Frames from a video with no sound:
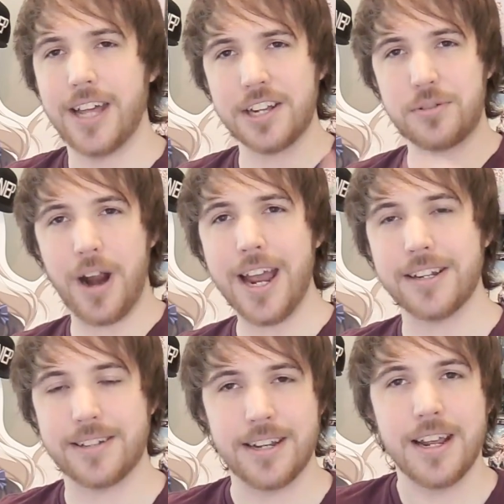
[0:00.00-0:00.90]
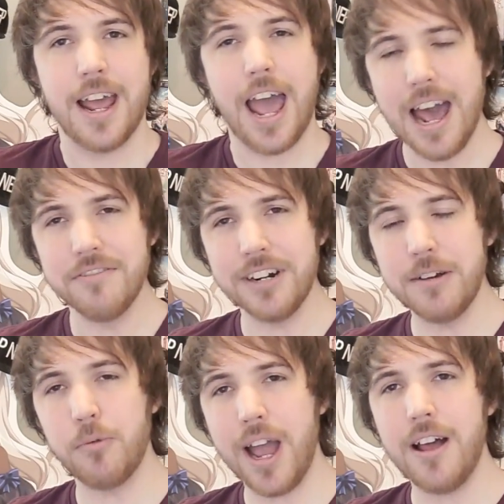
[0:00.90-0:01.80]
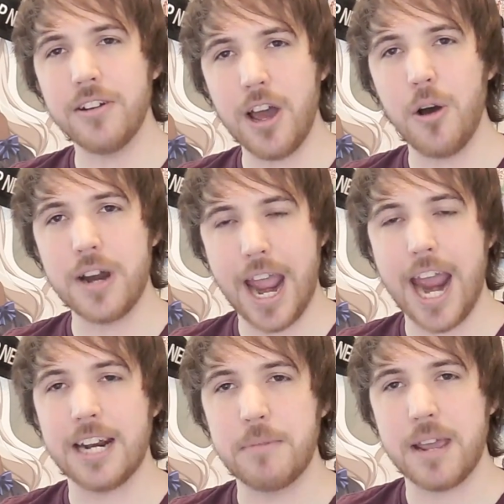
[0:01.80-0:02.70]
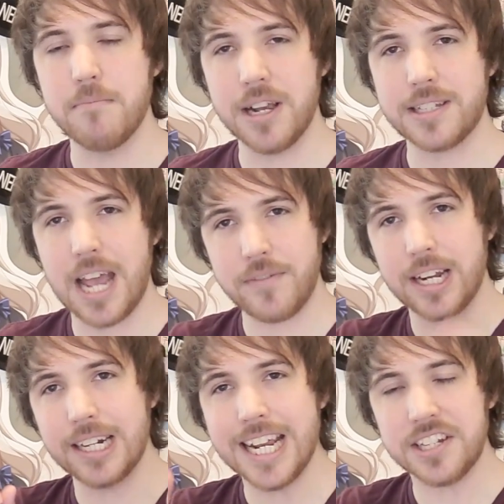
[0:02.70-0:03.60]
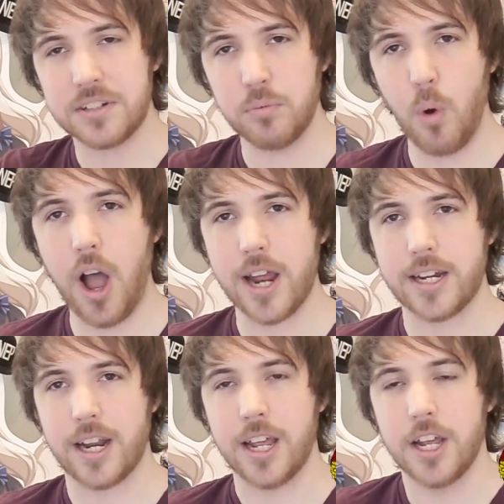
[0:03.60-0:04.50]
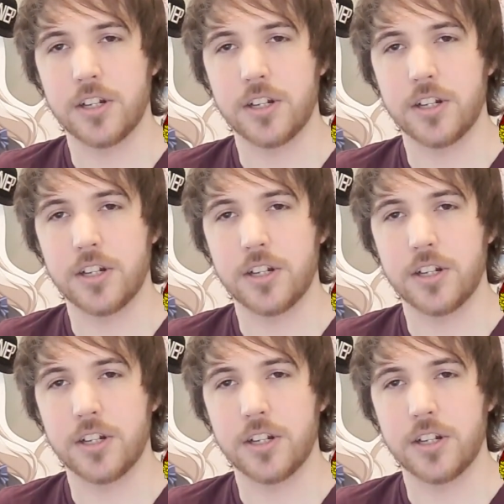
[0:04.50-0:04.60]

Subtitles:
That's right! Every well-known anime must have at least one